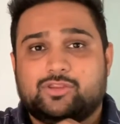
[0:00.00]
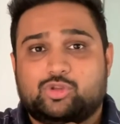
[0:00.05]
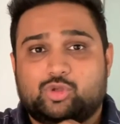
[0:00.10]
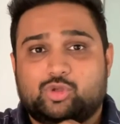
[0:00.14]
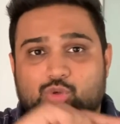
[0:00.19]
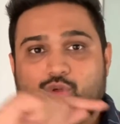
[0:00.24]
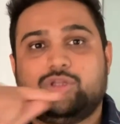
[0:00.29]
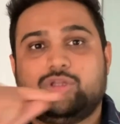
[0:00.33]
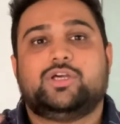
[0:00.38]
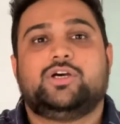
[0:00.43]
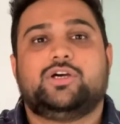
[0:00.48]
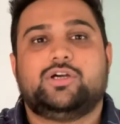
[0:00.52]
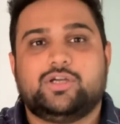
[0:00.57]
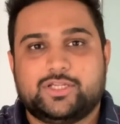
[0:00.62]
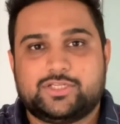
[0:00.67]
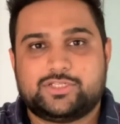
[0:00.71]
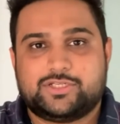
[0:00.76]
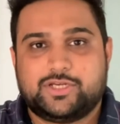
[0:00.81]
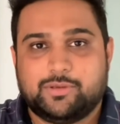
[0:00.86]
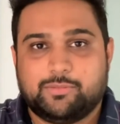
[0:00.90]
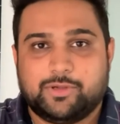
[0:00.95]
through the
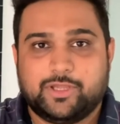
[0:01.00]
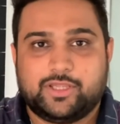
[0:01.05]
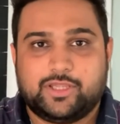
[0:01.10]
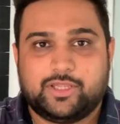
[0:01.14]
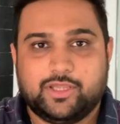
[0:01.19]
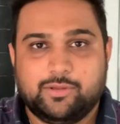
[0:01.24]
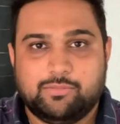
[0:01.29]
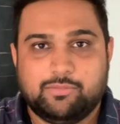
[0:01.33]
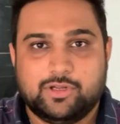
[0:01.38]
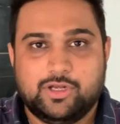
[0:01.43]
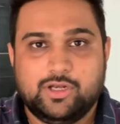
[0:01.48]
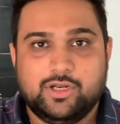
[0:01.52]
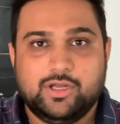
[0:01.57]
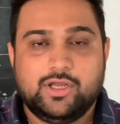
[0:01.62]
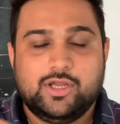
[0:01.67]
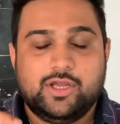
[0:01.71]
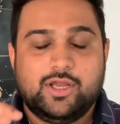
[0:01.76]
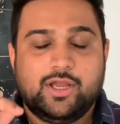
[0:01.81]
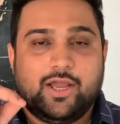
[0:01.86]
HDMI cable,